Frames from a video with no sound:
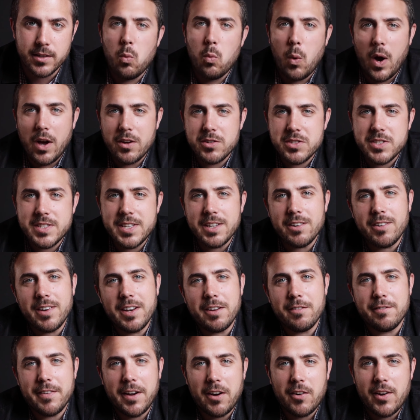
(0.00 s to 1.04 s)
While still at
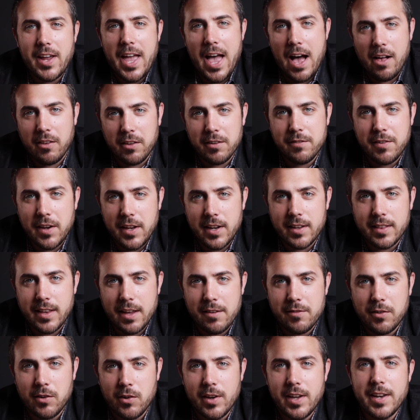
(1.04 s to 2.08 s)
a very elevated level,